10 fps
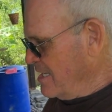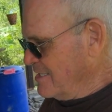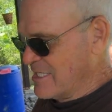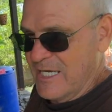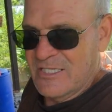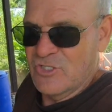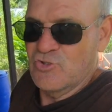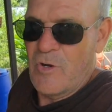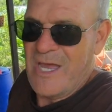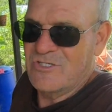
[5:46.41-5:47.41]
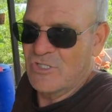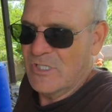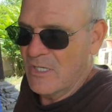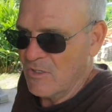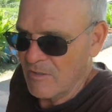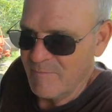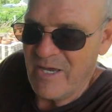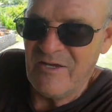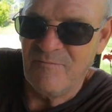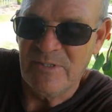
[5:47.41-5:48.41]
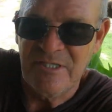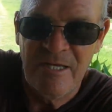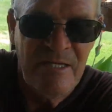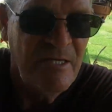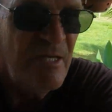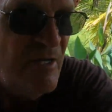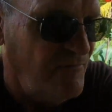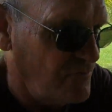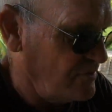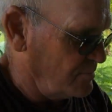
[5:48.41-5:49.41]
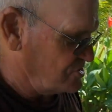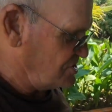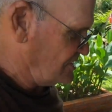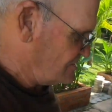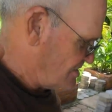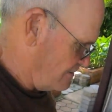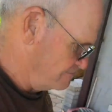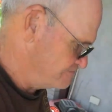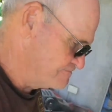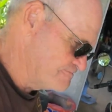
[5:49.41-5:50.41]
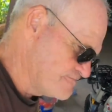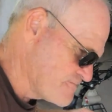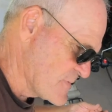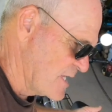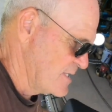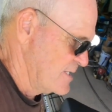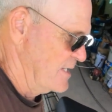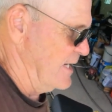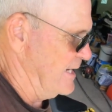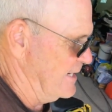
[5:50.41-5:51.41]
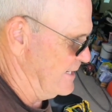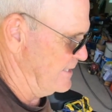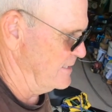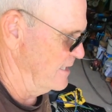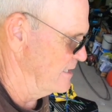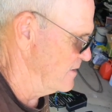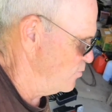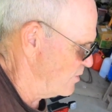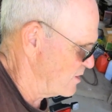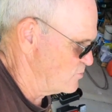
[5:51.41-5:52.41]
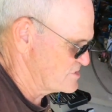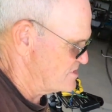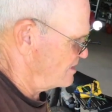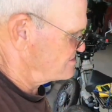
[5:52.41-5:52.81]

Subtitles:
to get the traction on pavement for their machines, and wear was not